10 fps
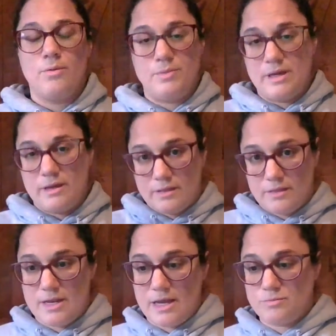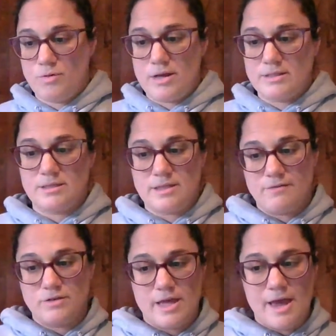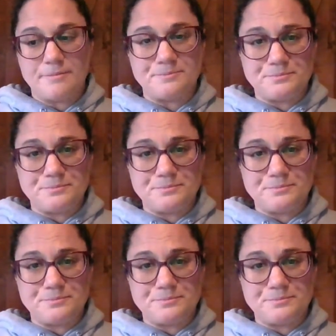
will be the next process after that.